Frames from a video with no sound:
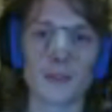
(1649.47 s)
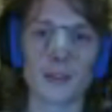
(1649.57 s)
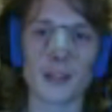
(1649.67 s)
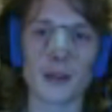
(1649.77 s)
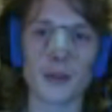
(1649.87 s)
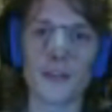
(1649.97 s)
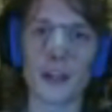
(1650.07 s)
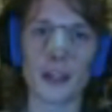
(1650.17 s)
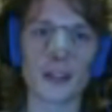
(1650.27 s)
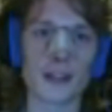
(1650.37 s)
the only
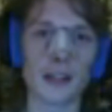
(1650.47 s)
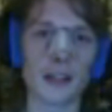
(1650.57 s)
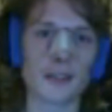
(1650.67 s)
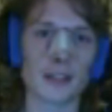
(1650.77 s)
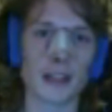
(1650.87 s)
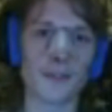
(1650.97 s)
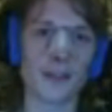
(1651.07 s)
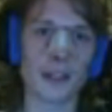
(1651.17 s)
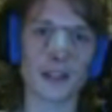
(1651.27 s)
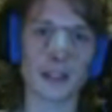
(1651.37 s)
thing I said they can
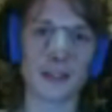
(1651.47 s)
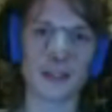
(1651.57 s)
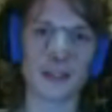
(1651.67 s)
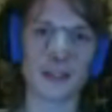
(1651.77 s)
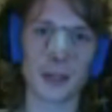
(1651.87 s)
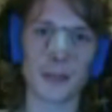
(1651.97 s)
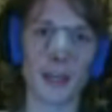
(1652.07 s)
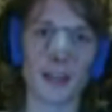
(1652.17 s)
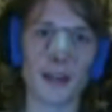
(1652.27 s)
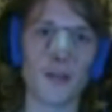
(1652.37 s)
fix is by
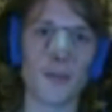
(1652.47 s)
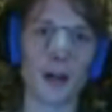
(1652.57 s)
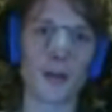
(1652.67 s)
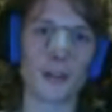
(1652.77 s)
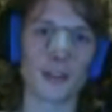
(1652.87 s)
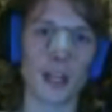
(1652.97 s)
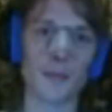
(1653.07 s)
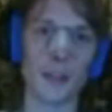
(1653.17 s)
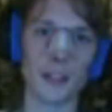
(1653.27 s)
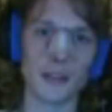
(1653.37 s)
making overpower and
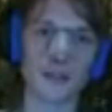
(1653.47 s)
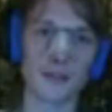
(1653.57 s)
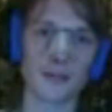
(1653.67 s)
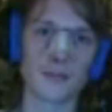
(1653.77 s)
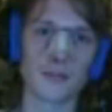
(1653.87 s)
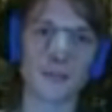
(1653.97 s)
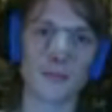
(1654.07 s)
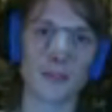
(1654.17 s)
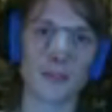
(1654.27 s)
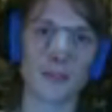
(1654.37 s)
slam be
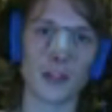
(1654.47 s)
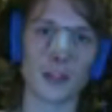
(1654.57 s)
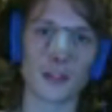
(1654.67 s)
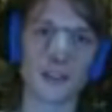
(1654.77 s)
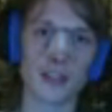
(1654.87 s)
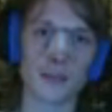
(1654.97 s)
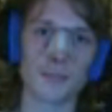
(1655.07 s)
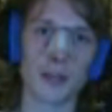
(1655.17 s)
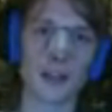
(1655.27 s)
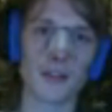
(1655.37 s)
not the
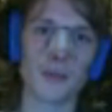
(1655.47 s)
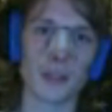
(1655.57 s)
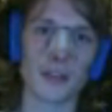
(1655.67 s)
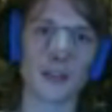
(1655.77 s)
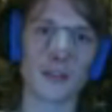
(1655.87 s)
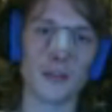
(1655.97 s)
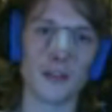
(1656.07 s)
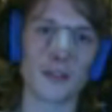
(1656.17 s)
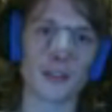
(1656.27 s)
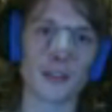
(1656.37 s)
same button with 2
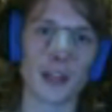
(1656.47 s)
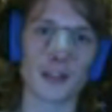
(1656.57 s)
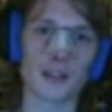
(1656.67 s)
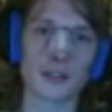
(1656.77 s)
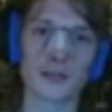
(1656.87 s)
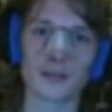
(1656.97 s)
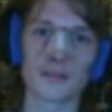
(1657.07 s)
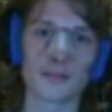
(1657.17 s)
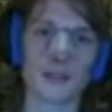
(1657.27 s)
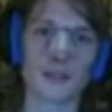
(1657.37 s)
different
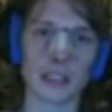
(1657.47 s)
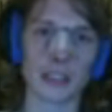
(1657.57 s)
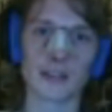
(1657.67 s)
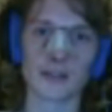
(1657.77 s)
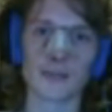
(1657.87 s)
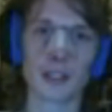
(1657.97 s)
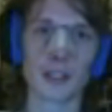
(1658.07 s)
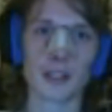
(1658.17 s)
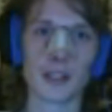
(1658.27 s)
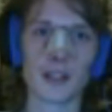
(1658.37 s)
icons.
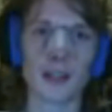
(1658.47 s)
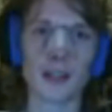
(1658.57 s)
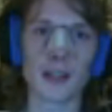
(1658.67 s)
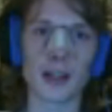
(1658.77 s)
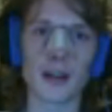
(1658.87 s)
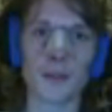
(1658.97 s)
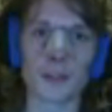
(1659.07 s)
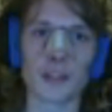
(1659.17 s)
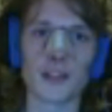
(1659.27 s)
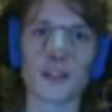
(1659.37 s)
I'm
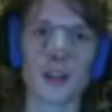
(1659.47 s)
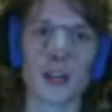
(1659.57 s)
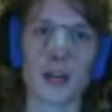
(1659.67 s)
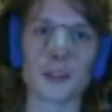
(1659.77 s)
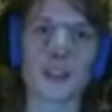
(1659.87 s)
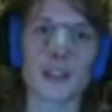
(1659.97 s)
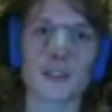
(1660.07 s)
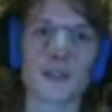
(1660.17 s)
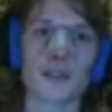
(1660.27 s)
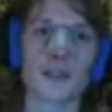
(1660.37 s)
not
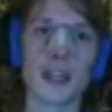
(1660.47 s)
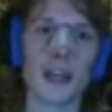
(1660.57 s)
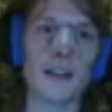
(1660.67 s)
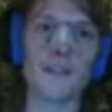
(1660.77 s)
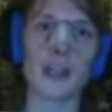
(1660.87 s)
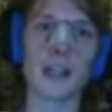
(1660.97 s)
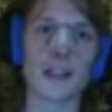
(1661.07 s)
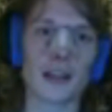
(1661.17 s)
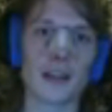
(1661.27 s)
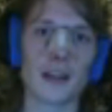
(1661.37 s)
gonna say anything, as
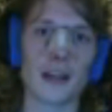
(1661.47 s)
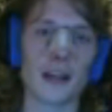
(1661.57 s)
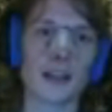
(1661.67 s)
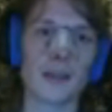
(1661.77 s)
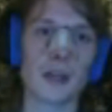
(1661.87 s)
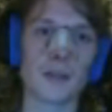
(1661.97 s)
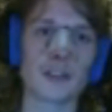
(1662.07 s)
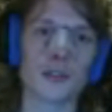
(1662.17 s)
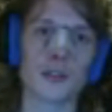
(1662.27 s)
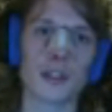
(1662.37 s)
I'm
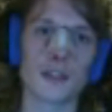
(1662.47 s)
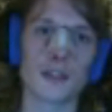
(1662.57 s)
sure that